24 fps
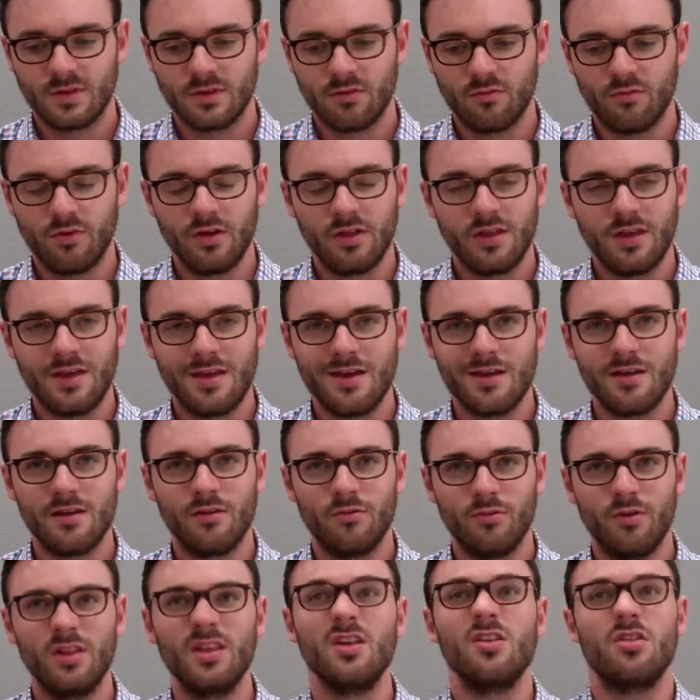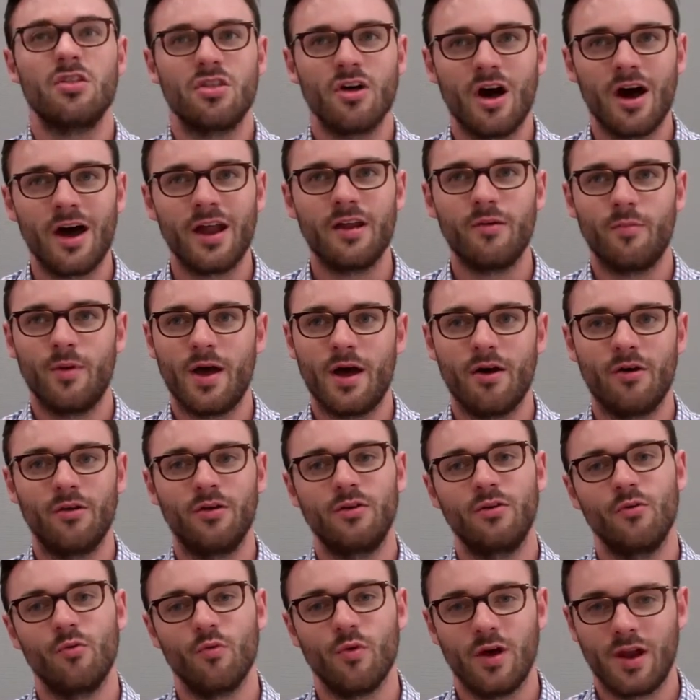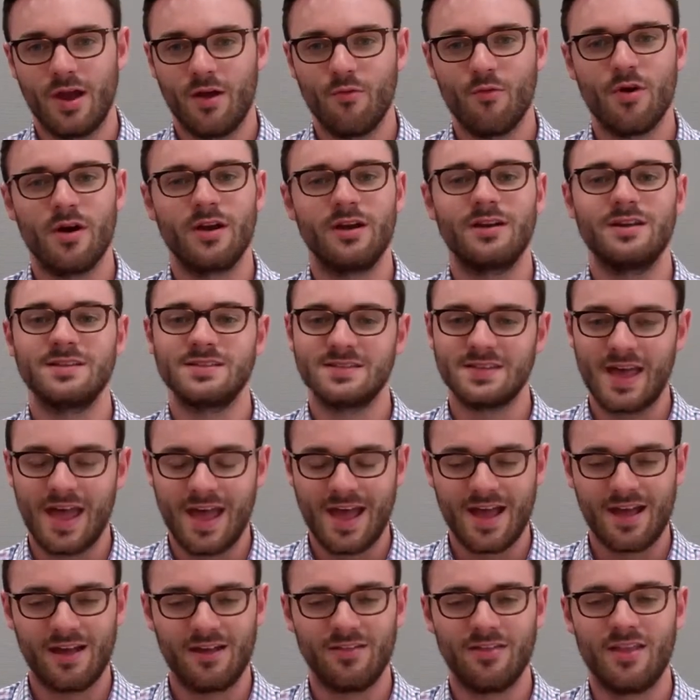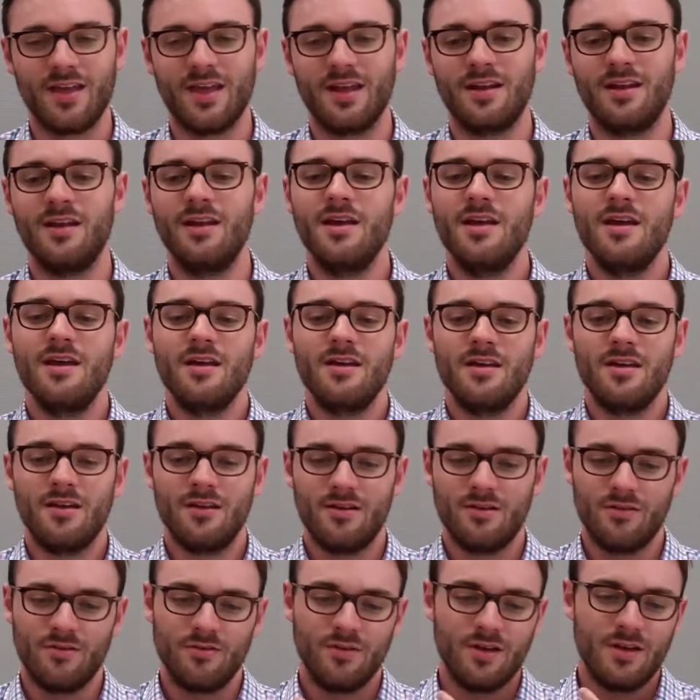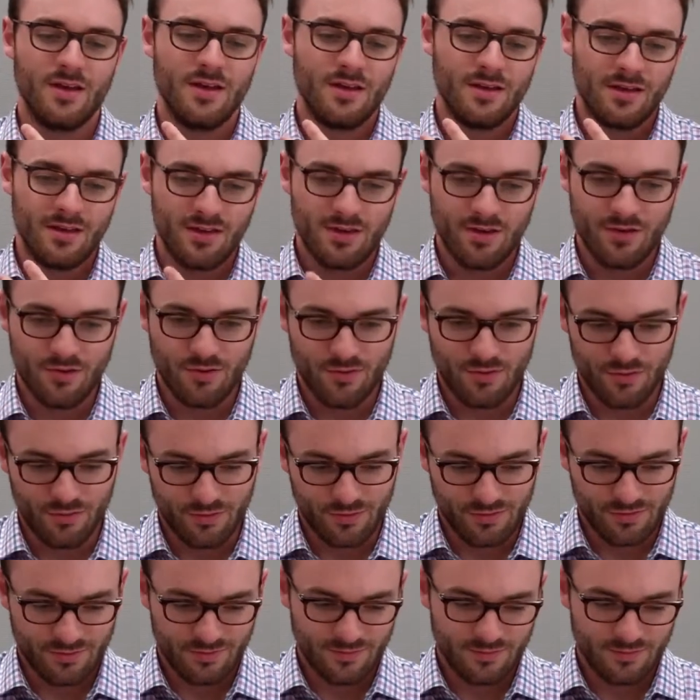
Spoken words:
really thought about what I wanted to say, and then, you